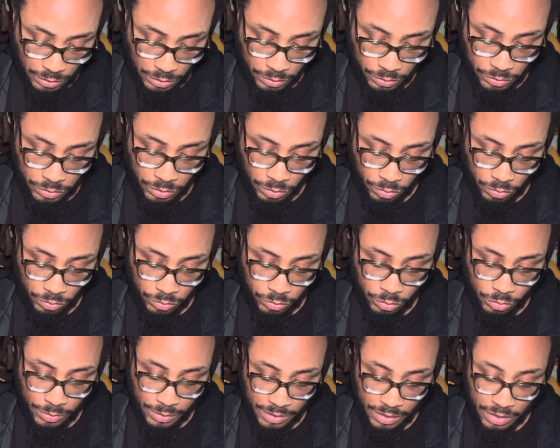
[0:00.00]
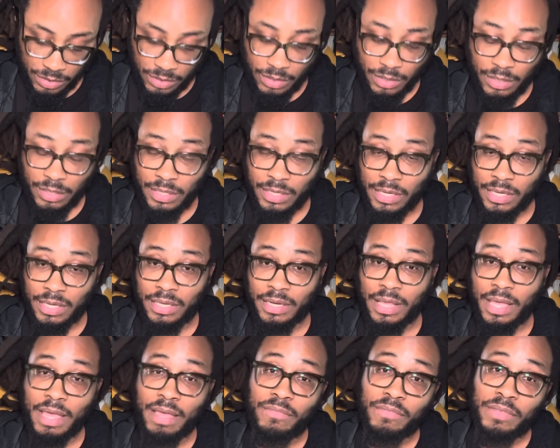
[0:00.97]
So you would either again
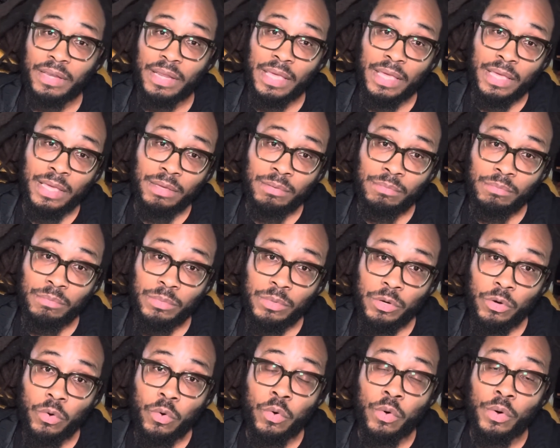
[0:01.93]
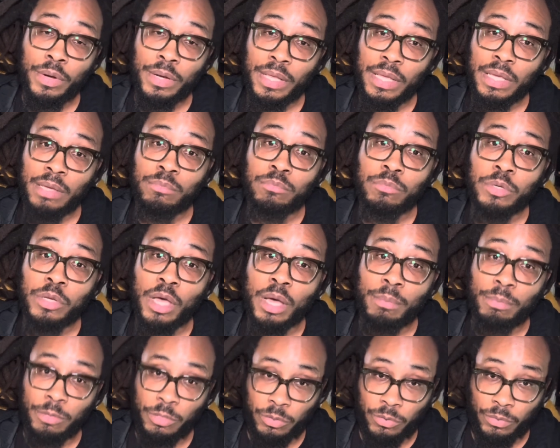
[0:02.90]
have an M or an
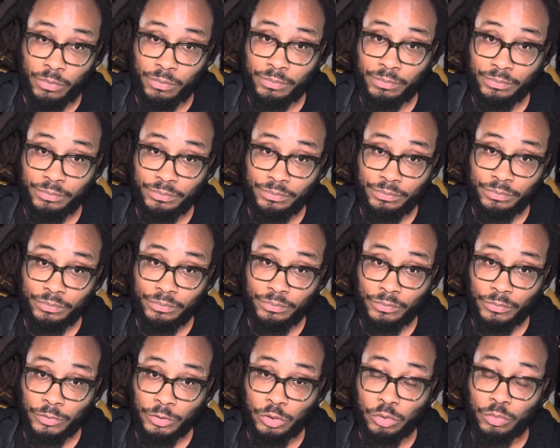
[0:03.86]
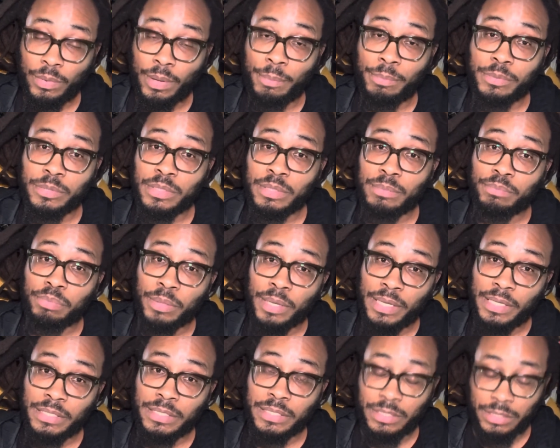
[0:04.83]
MW to represent
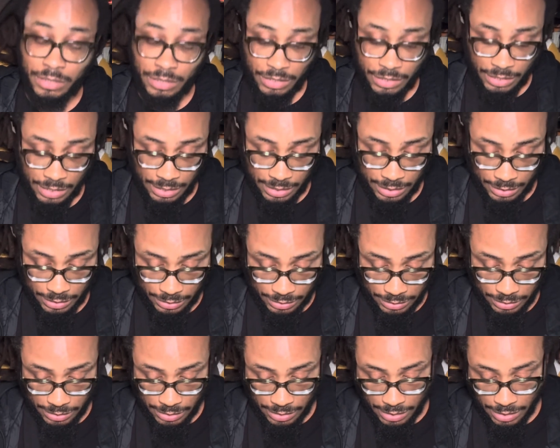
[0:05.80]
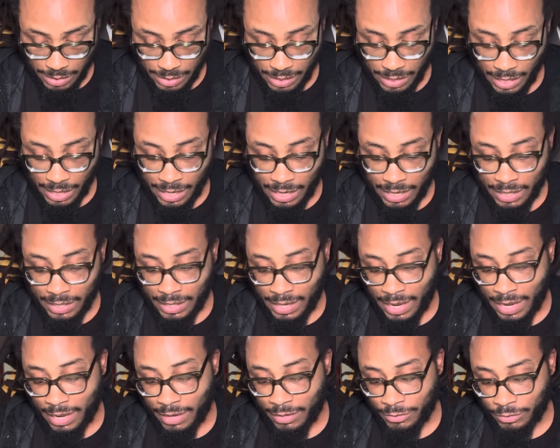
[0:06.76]
places or things, and
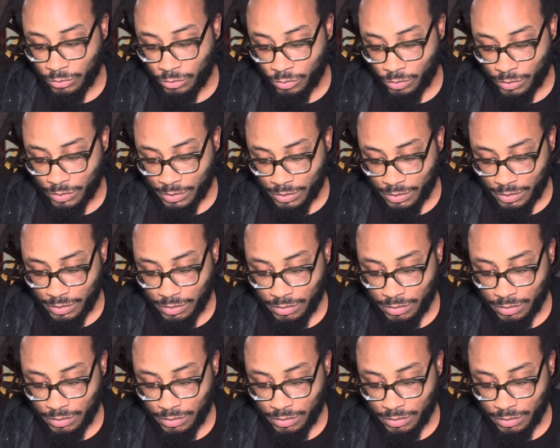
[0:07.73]
how you would